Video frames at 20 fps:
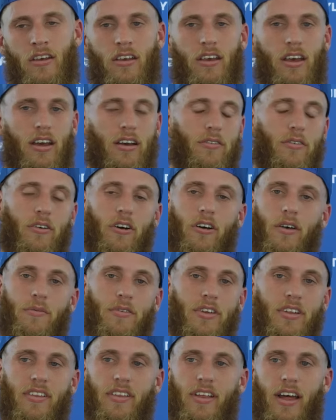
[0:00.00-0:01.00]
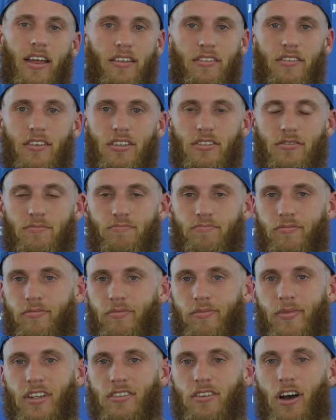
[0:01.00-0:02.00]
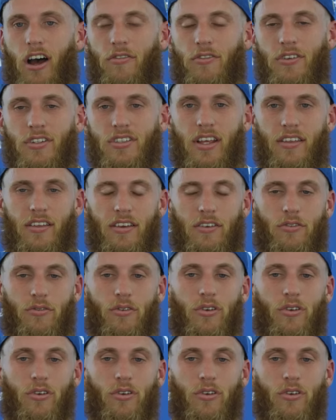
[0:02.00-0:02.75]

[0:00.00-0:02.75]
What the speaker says: Yeah, well, I mean, I think this offense, I think,